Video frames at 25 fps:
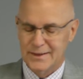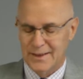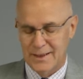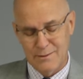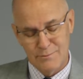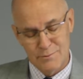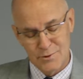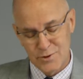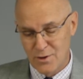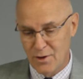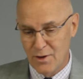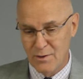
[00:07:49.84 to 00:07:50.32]

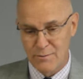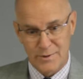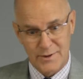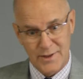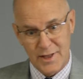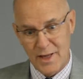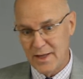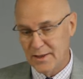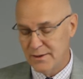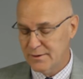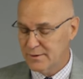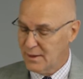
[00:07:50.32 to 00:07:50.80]
I'm sorry, but
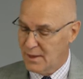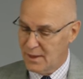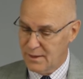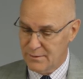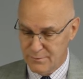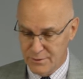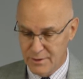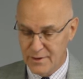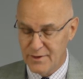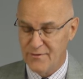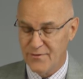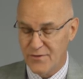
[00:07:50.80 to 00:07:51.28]
that, I
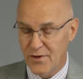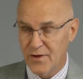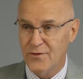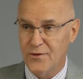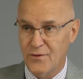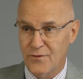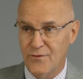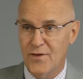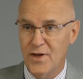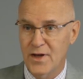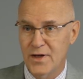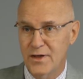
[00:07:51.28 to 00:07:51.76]
really felt
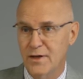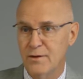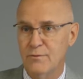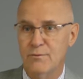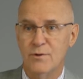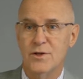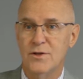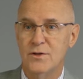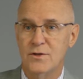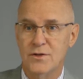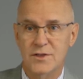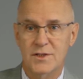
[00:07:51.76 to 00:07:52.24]
offended
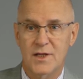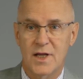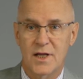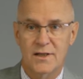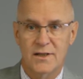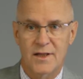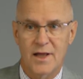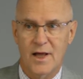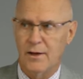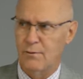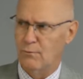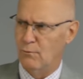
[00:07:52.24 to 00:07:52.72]
when you
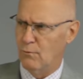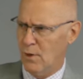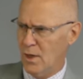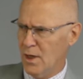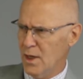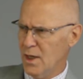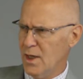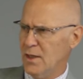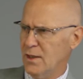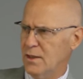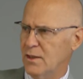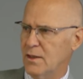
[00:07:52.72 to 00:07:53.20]
said that.
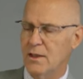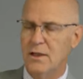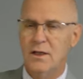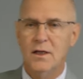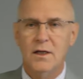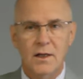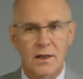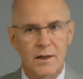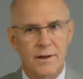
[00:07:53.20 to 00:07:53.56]
What?